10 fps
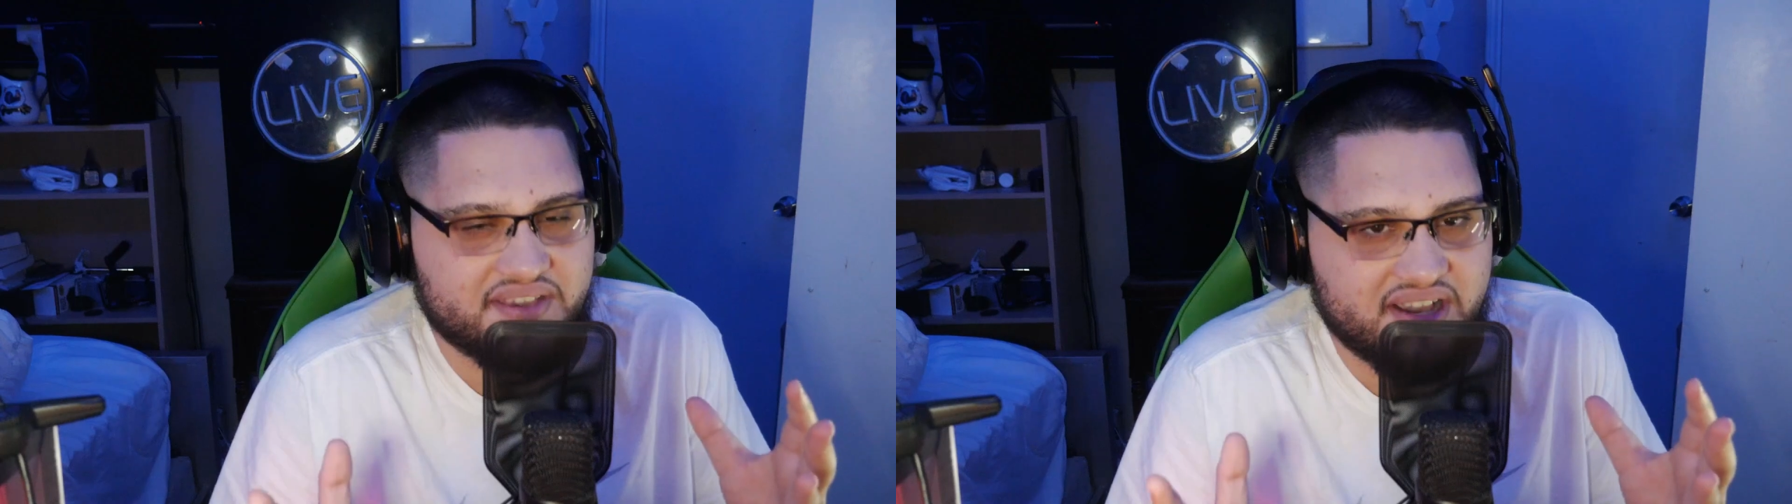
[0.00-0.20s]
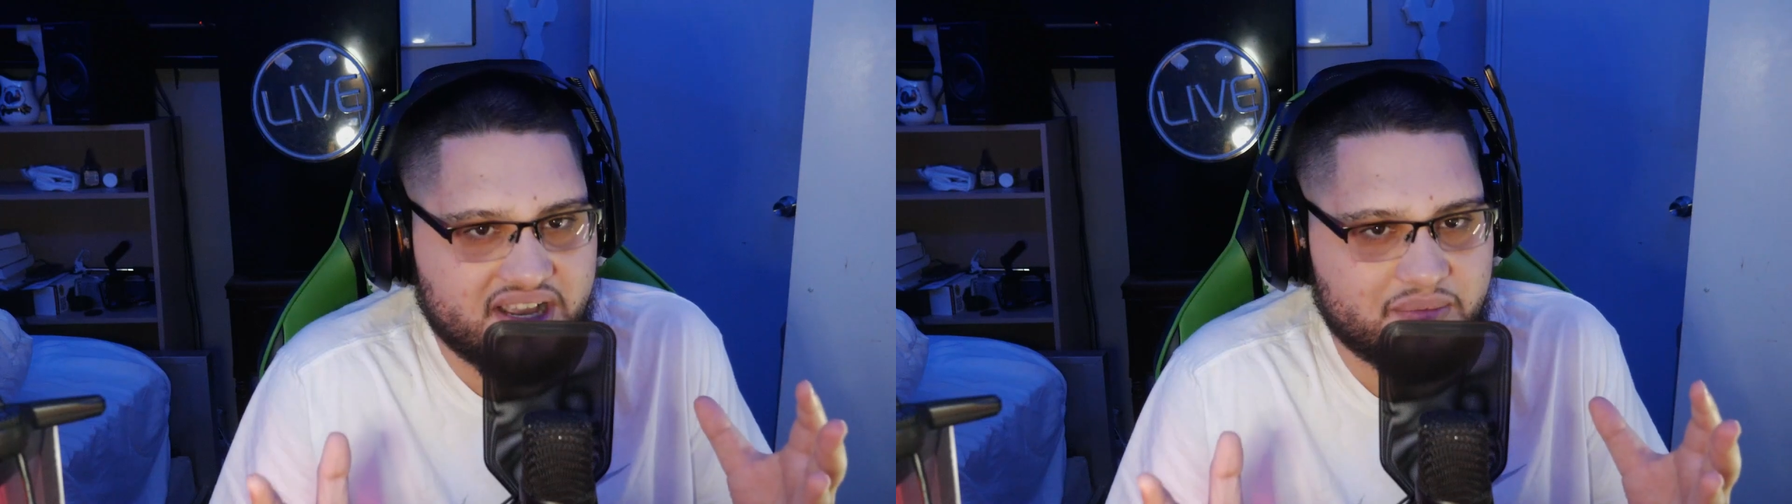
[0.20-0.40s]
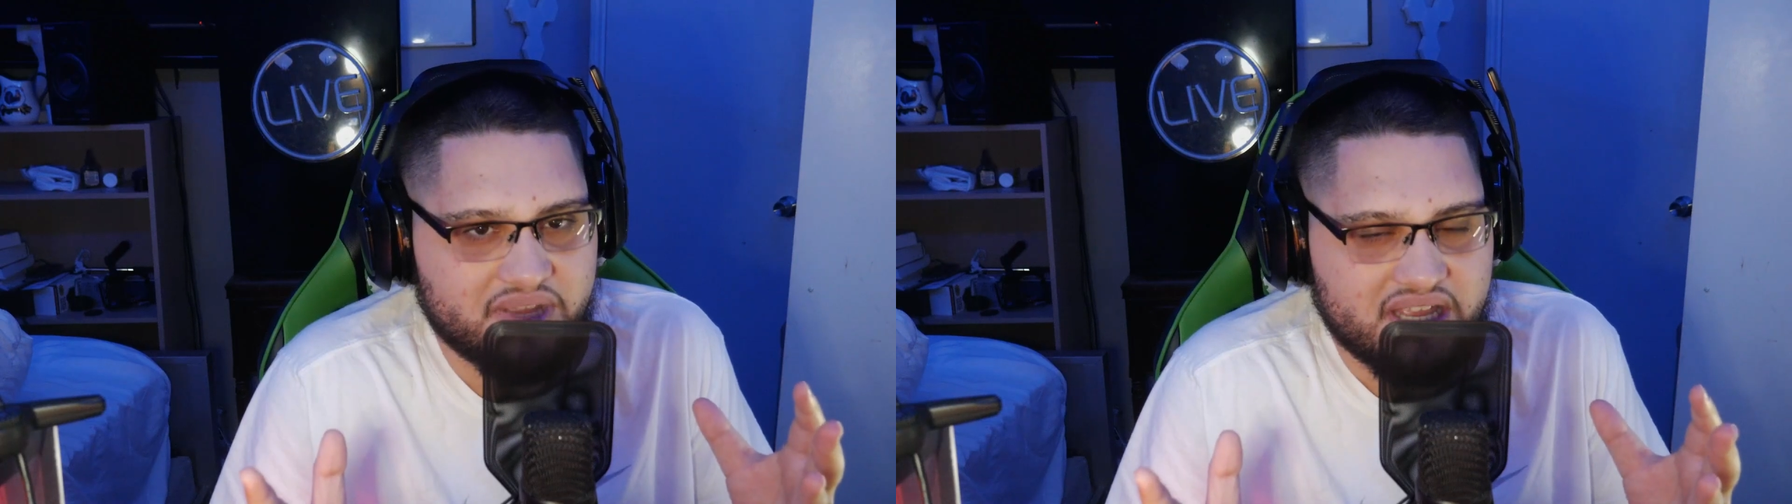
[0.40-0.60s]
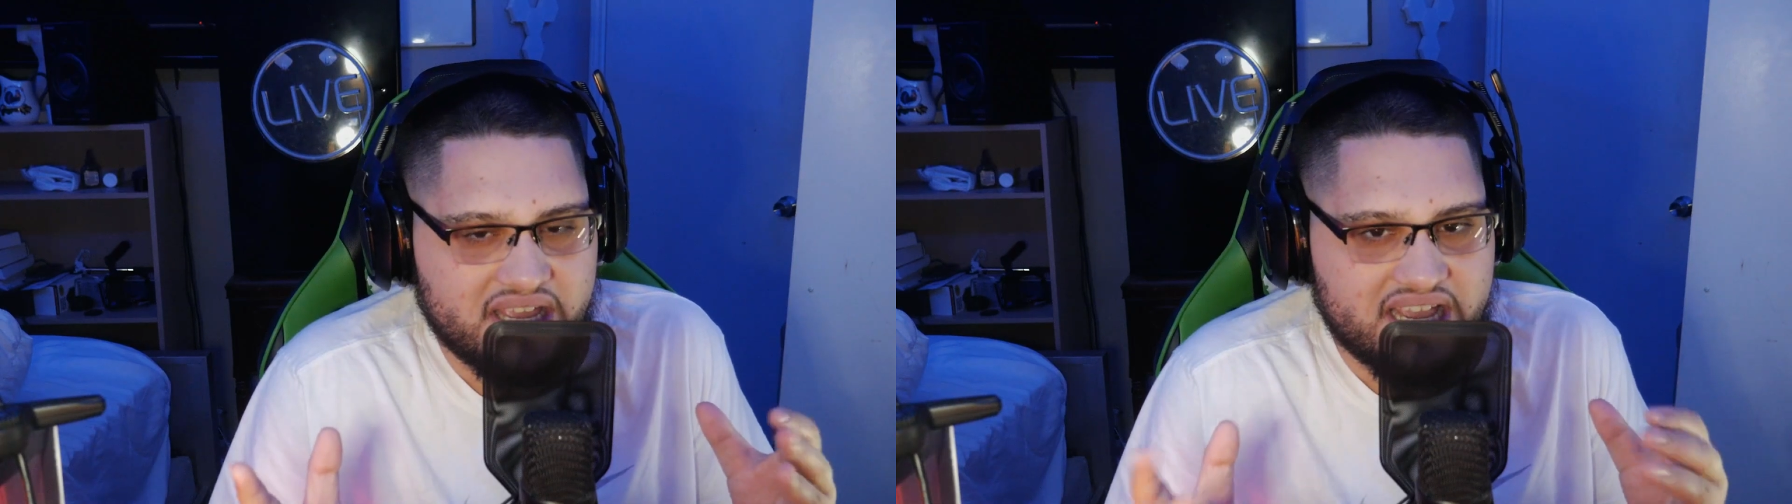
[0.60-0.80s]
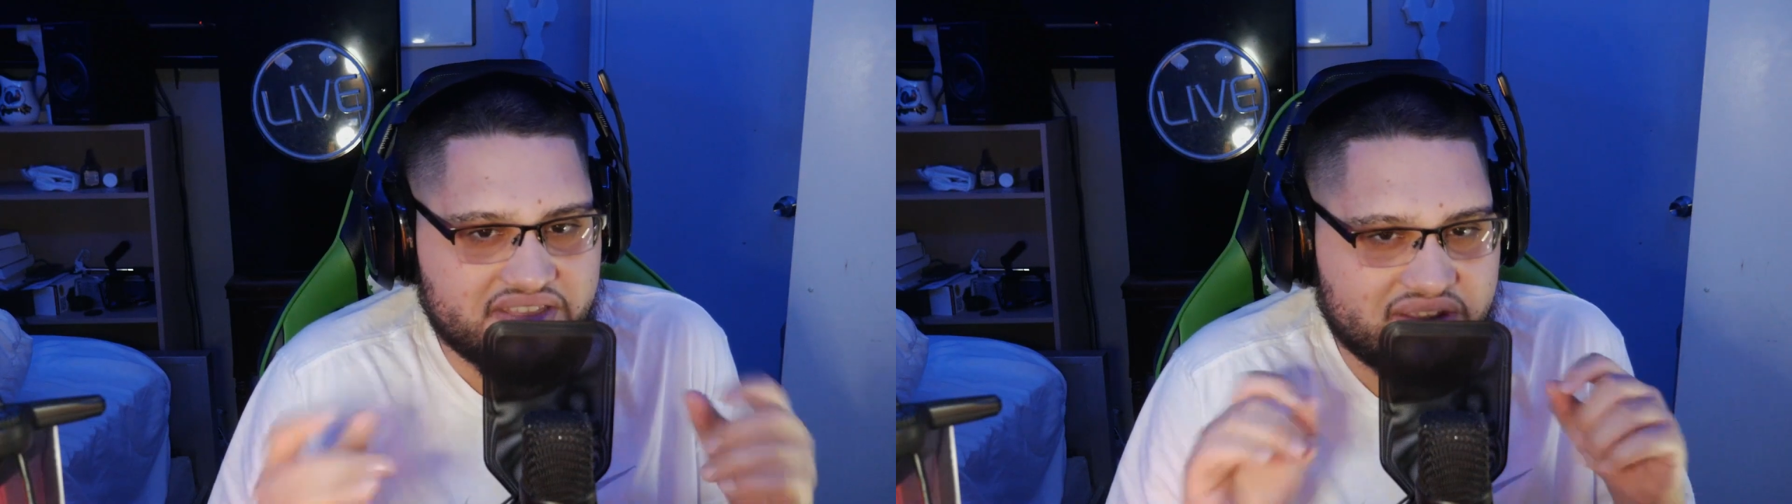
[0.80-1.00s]
time
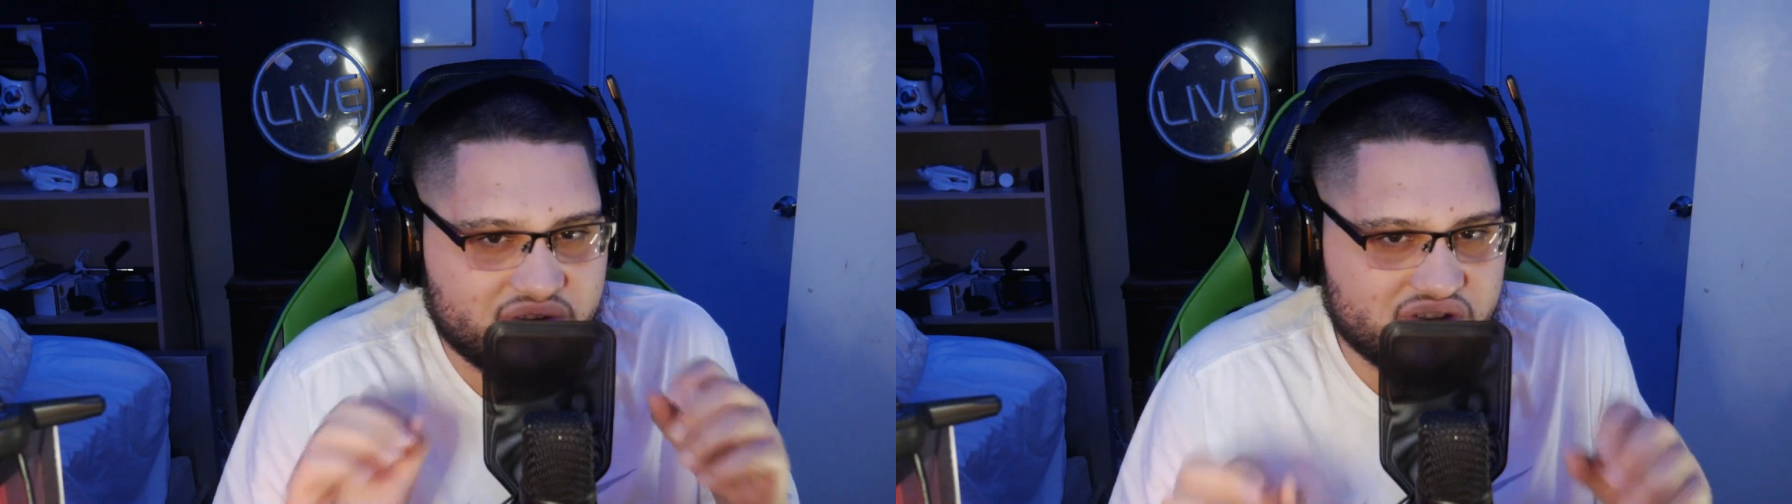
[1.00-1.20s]
and there's